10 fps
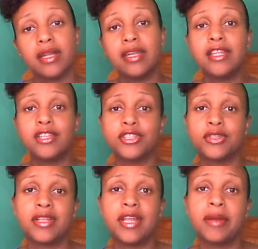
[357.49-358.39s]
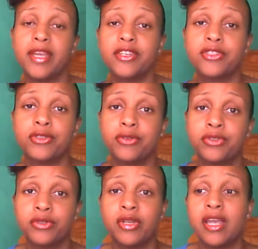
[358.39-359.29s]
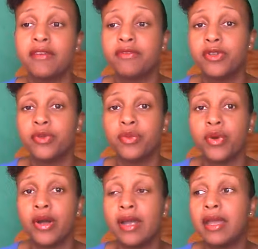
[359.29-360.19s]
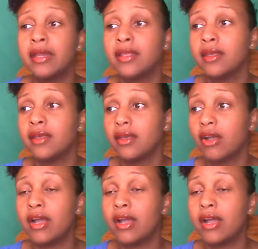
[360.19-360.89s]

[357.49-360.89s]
and I need to share that page too, so that if you are any